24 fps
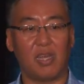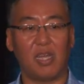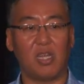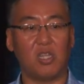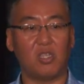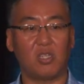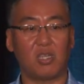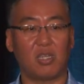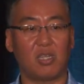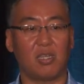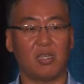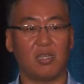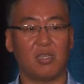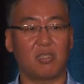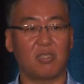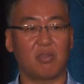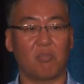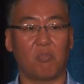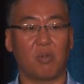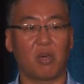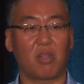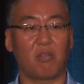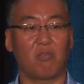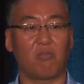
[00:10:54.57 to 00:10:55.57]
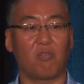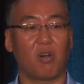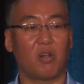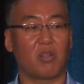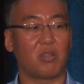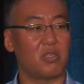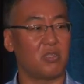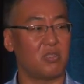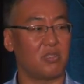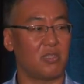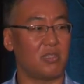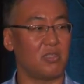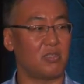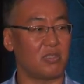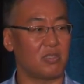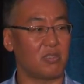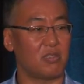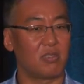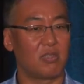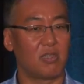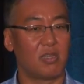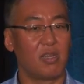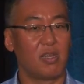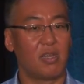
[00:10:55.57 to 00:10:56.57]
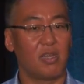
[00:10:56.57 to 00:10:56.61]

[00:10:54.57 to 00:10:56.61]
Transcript: aging is the mother of all diseases.